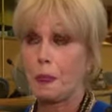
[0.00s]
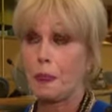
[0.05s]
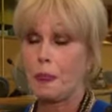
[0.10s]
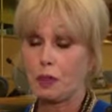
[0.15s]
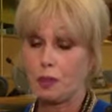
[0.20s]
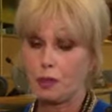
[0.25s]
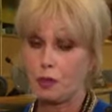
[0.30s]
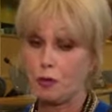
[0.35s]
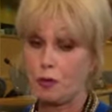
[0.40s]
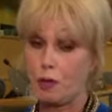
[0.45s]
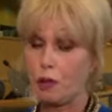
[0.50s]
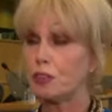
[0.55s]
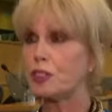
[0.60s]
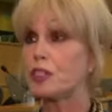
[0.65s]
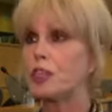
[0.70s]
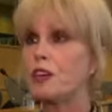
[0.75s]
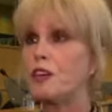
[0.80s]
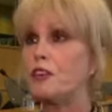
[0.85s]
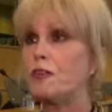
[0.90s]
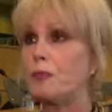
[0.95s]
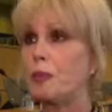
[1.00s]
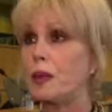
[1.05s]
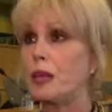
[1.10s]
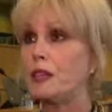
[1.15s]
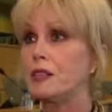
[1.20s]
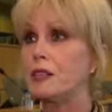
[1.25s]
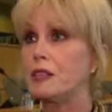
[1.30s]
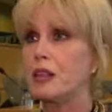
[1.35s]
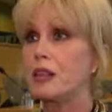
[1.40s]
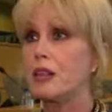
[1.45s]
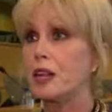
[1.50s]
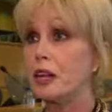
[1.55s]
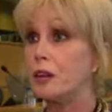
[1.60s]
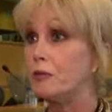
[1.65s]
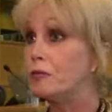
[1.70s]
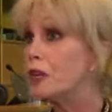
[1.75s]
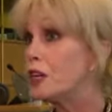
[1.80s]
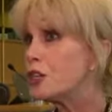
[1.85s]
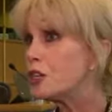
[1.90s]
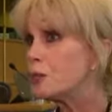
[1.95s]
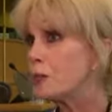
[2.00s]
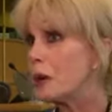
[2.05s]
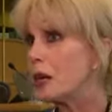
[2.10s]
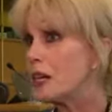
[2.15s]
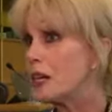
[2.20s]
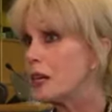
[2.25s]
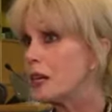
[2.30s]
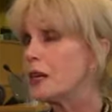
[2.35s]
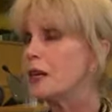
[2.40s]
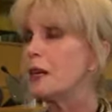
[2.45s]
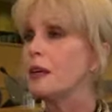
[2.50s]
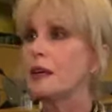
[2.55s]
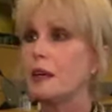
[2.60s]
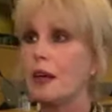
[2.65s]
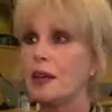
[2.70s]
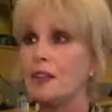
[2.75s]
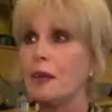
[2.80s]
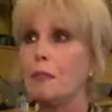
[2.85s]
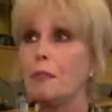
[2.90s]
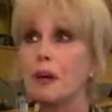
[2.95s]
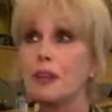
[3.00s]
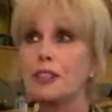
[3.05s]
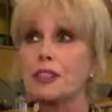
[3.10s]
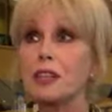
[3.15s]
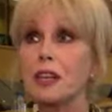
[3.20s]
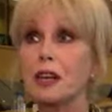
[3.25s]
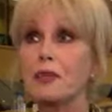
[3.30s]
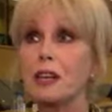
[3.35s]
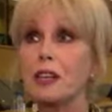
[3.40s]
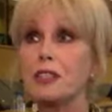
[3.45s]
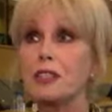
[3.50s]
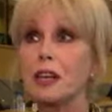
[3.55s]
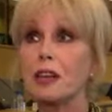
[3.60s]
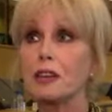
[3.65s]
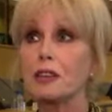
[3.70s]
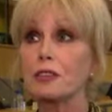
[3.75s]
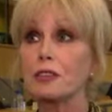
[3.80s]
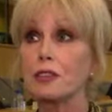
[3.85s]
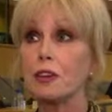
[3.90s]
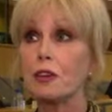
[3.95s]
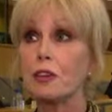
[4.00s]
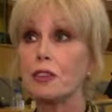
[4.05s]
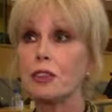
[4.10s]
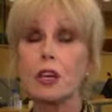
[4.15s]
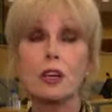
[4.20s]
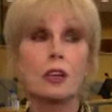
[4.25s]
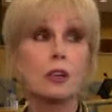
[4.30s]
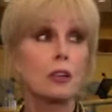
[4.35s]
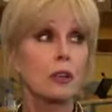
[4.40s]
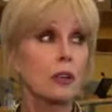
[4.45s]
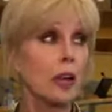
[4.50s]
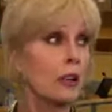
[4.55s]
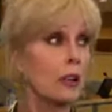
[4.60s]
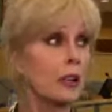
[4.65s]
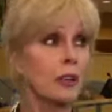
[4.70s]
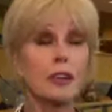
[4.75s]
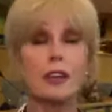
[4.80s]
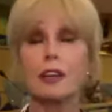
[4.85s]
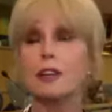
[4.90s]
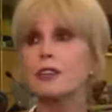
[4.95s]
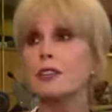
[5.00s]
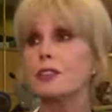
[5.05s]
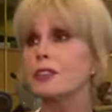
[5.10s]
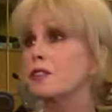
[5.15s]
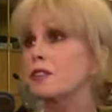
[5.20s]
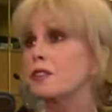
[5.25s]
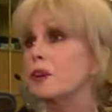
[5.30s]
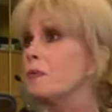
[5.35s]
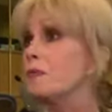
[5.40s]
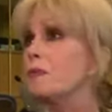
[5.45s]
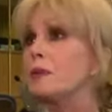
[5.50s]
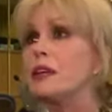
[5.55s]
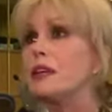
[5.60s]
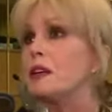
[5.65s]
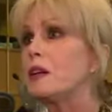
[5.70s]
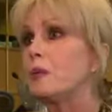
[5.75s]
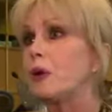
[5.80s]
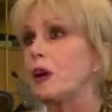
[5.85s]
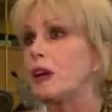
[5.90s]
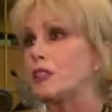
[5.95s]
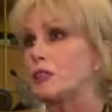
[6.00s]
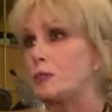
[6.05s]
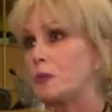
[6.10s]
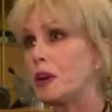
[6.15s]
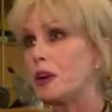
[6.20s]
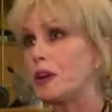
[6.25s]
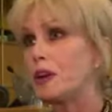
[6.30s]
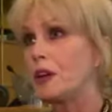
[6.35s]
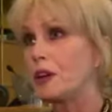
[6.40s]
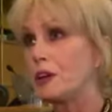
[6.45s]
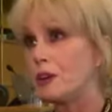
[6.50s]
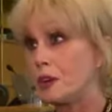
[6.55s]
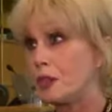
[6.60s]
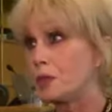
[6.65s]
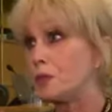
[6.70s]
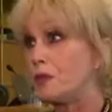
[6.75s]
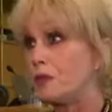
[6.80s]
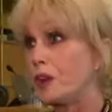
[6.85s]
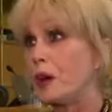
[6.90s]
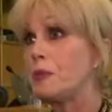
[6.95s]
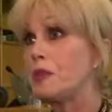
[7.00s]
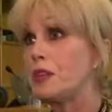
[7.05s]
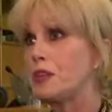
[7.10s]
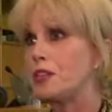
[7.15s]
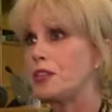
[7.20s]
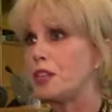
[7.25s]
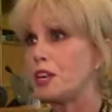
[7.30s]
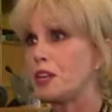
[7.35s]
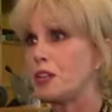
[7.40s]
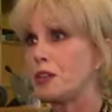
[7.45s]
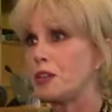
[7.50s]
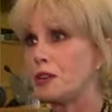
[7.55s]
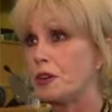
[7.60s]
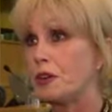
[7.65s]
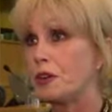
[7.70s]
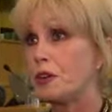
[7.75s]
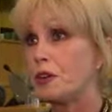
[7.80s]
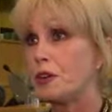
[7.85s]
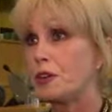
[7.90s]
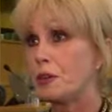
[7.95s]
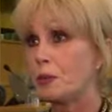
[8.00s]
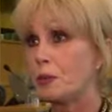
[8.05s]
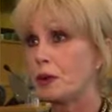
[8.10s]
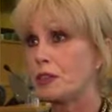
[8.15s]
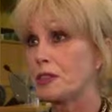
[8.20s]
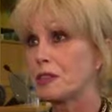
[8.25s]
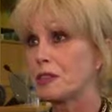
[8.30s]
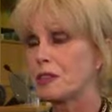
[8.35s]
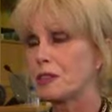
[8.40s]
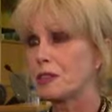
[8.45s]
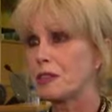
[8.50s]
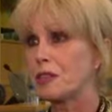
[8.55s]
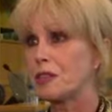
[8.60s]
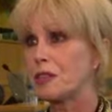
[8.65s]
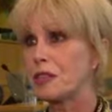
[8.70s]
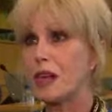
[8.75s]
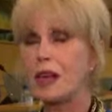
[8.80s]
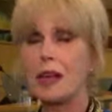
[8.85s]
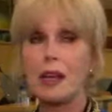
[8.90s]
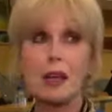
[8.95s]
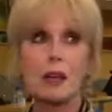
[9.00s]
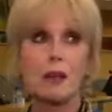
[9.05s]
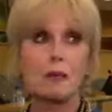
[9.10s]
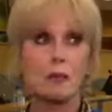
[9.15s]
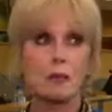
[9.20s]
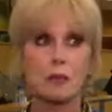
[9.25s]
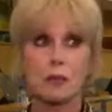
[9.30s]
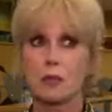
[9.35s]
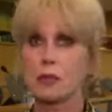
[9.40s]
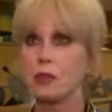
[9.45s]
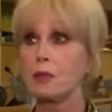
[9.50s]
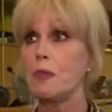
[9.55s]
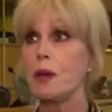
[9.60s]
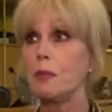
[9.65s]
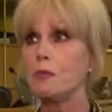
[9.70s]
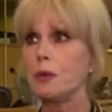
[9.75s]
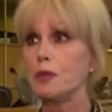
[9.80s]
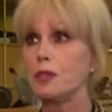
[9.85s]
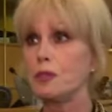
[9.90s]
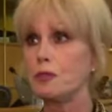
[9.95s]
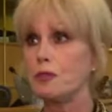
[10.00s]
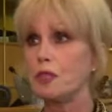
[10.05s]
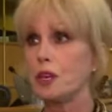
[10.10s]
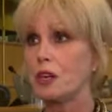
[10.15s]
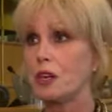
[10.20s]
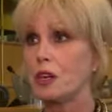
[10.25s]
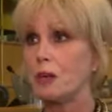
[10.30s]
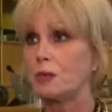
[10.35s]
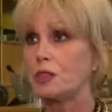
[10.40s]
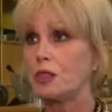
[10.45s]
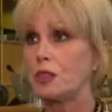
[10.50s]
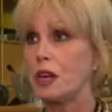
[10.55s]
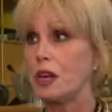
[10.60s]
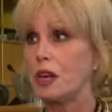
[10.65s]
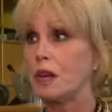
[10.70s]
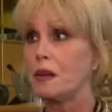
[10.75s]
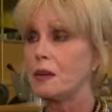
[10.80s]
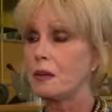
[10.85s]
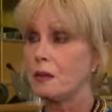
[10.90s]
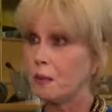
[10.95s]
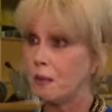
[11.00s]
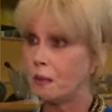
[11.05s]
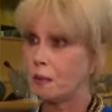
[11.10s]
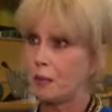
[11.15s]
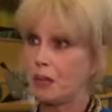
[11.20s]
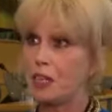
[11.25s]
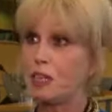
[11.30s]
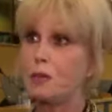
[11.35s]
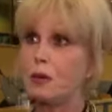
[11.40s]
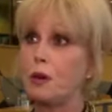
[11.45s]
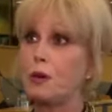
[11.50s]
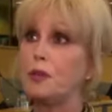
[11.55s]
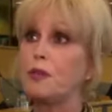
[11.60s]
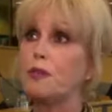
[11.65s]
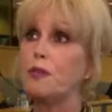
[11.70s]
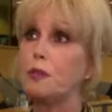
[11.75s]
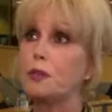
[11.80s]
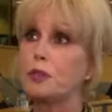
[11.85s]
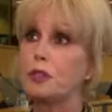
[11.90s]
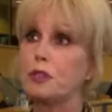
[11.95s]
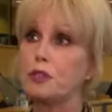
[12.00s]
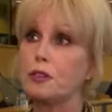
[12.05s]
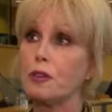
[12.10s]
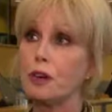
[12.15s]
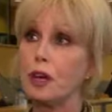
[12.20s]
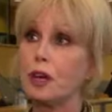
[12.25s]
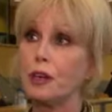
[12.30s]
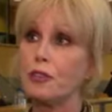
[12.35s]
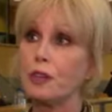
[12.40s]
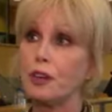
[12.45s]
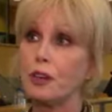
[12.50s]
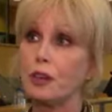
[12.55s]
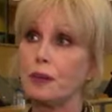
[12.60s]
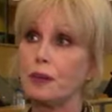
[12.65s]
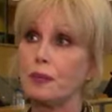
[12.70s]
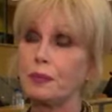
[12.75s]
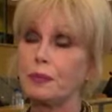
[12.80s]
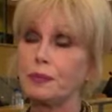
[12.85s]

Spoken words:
that you've got to give pigs enriched bedding and they mustn't have their tails docked. And yet here it is, it's completely widespread. So we've come here today to Brussels to say to the members who turn up today, please will you enforce it in your country.